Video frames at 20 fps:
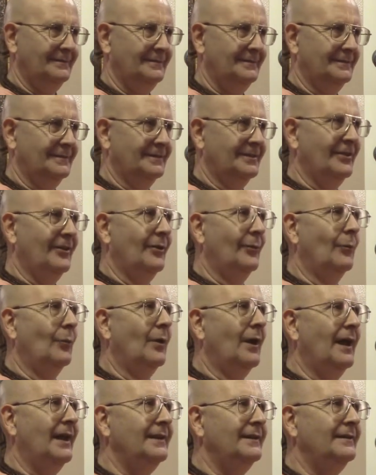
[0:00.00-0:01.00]
than the
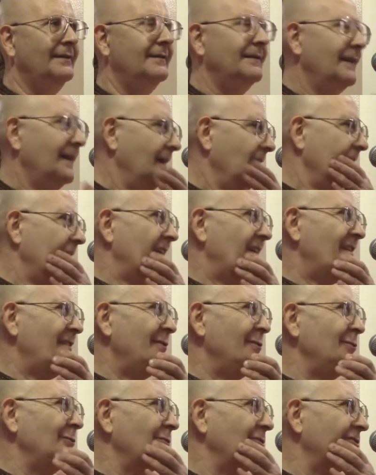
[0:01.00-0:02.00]
one
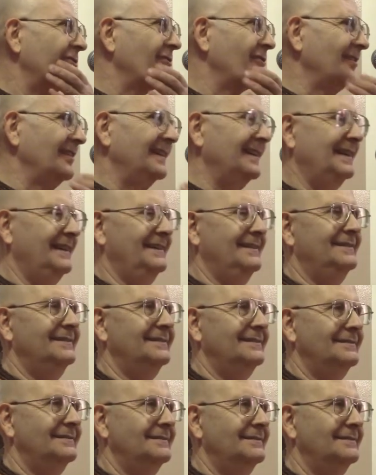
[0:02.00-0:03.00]
usually
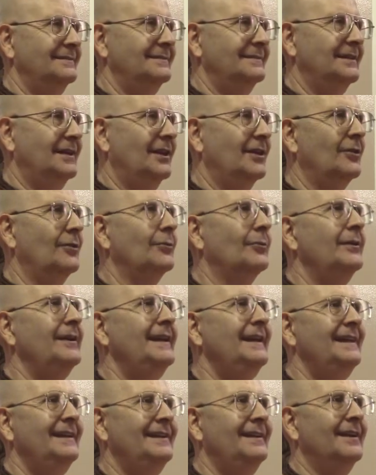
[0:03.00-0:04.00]

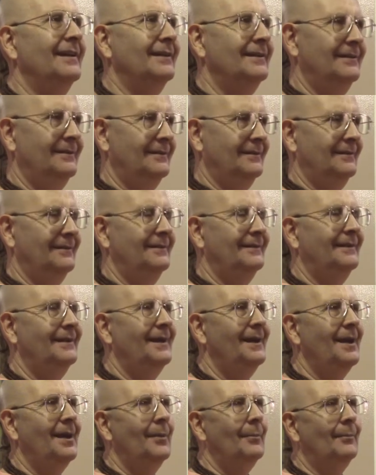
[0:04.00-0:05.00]
agreed
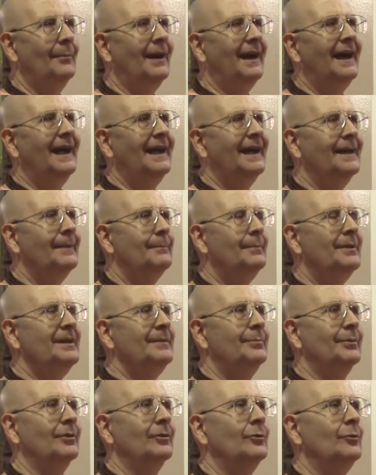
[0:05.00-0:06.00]
by
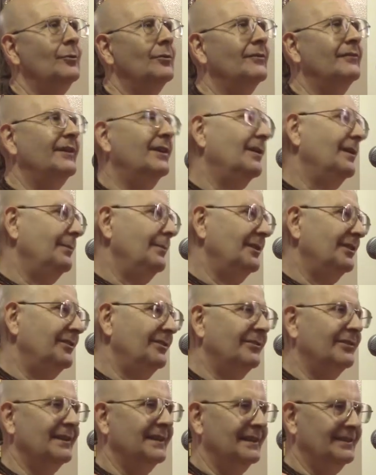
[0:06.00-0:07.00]
people who are very
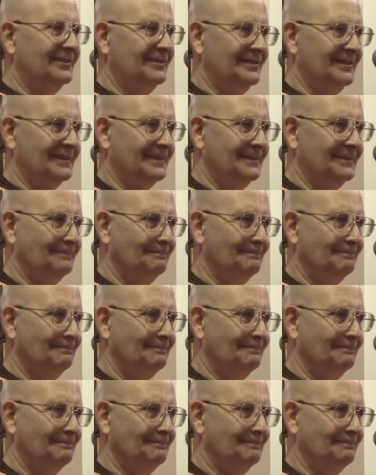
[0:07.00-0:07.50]
materialistic.